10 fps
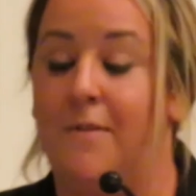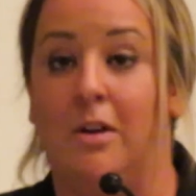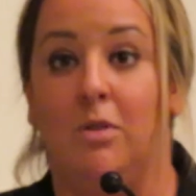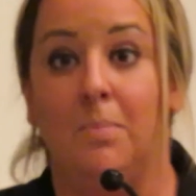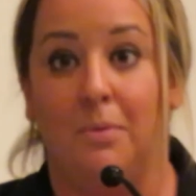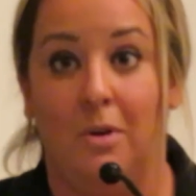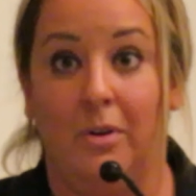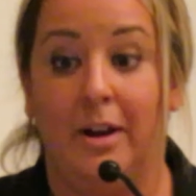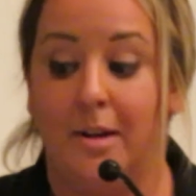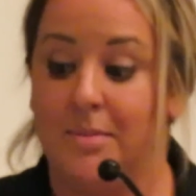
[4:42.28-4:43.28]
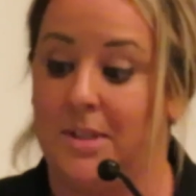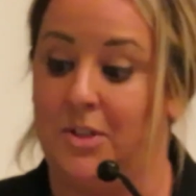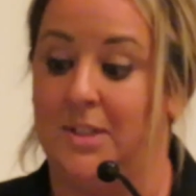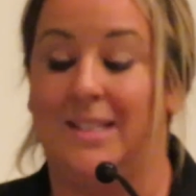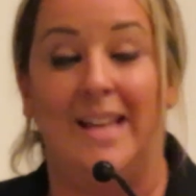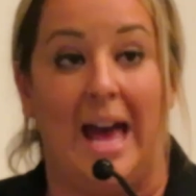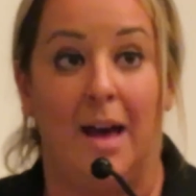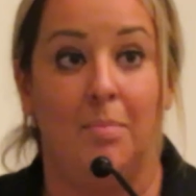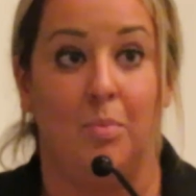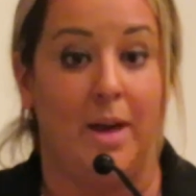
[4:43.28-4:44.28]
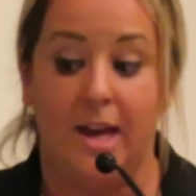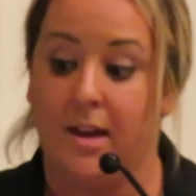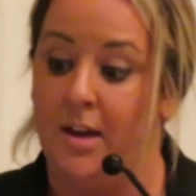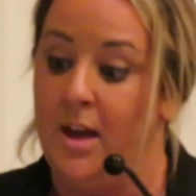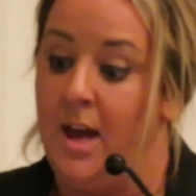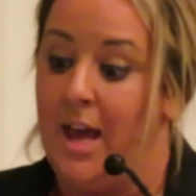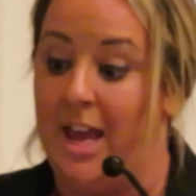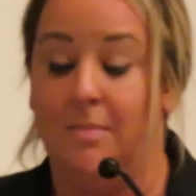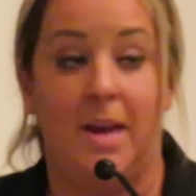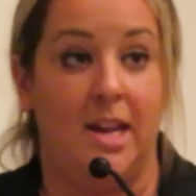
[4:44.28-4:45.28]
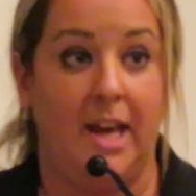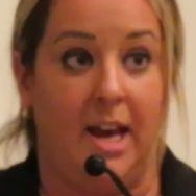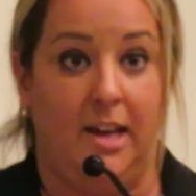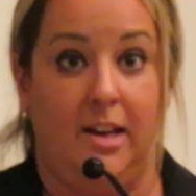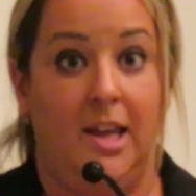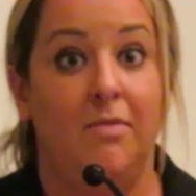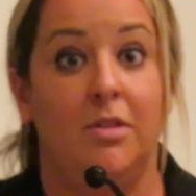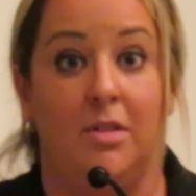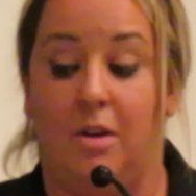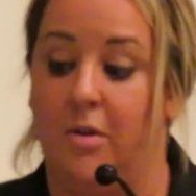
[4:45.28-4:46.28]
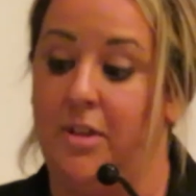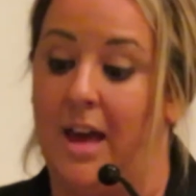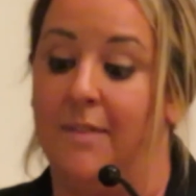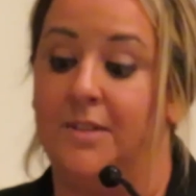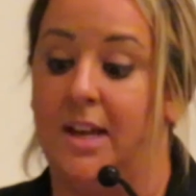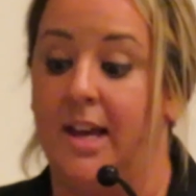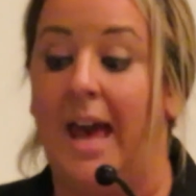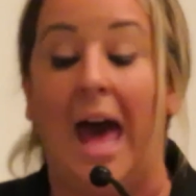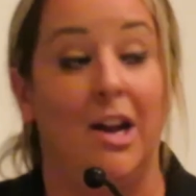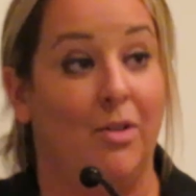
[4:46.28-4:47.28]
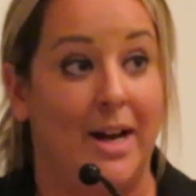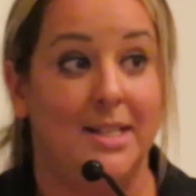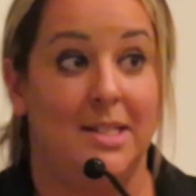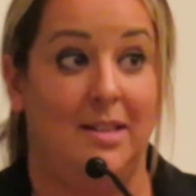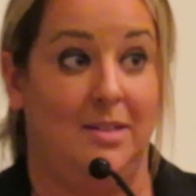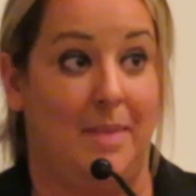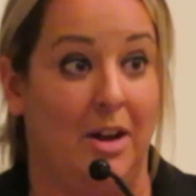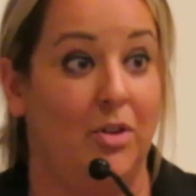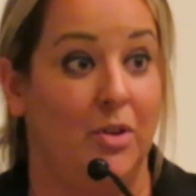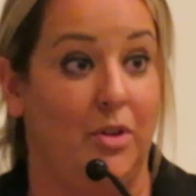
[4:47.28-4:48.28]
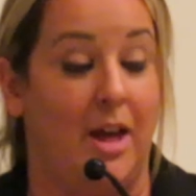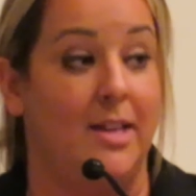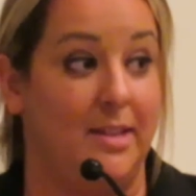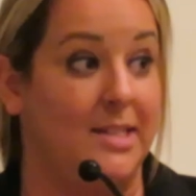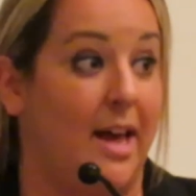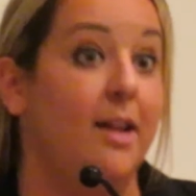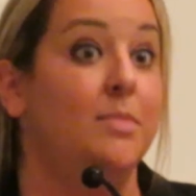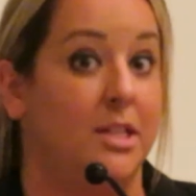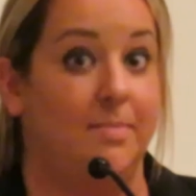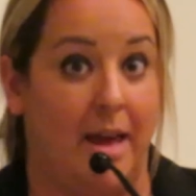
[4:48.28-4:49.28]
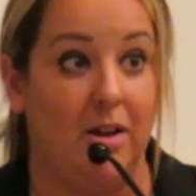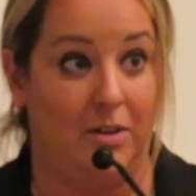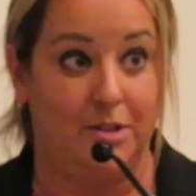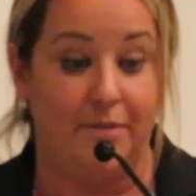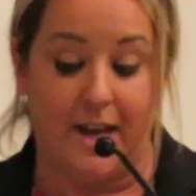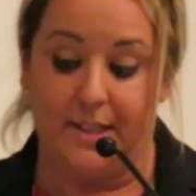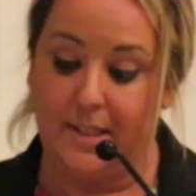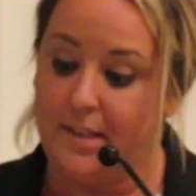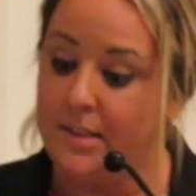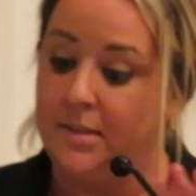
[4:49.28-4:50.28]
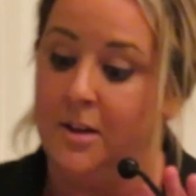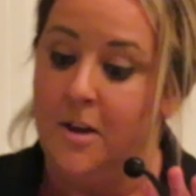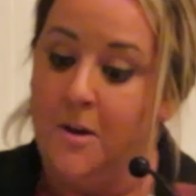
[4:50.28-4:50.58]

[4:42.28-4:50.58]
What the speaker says: Federal programs such as SNAP, WIC, and Medicaid, even though the FDA categorizes these items as medical devices,